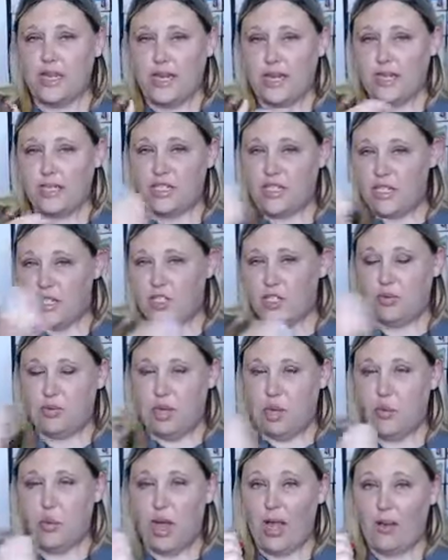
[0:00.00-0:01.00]
they get a tissue,
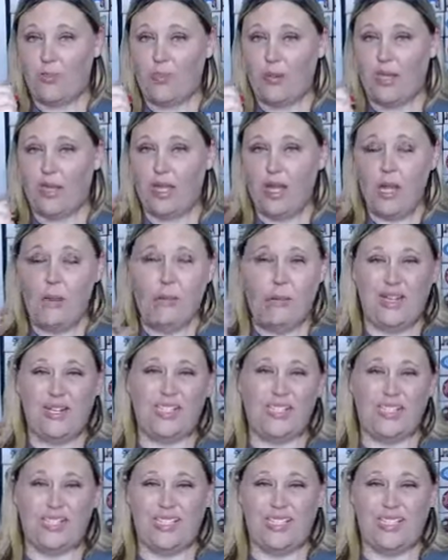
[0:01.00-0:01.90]
they wipe it, but